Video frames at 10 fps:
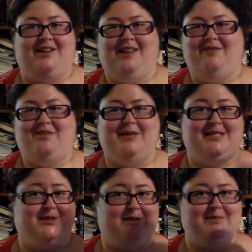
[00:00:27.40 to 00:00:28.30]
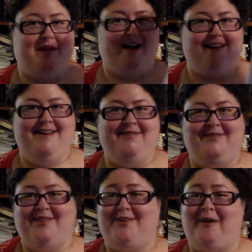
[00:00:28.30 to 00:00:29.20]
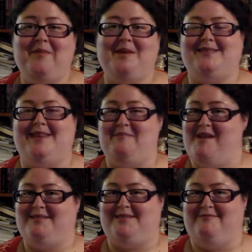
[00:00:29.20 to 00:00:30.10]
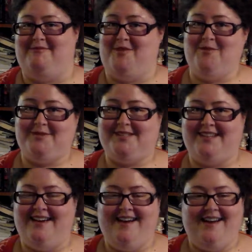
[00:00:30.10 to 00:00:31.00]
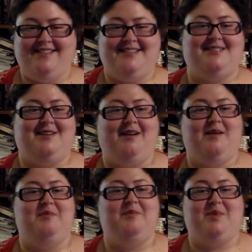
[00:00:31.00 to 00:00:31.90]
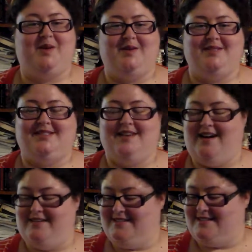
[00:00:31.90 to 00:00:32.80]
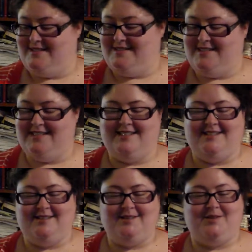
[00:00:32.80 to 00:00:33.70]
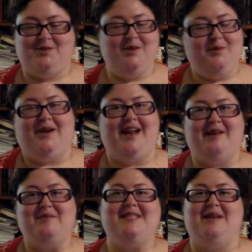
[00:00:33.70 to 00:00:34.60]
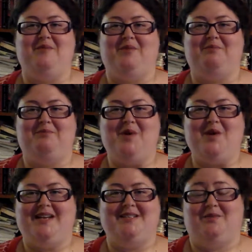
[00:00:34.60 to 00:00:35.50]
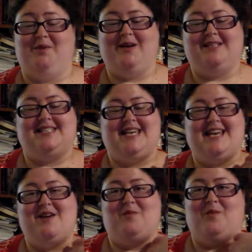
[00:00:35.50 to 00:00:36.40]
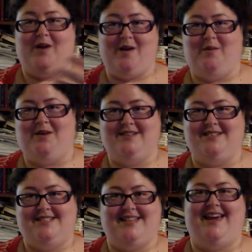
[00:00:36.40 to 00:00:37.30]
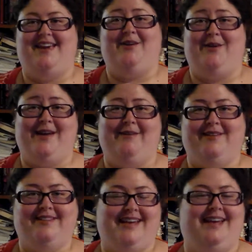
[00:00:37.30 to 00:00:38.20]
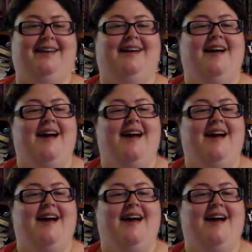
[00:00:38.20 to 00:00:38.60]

You'll have to excuse me, I have copious amounts of notes this time because I just couldn't 100% put into words what I wanted to say coherently.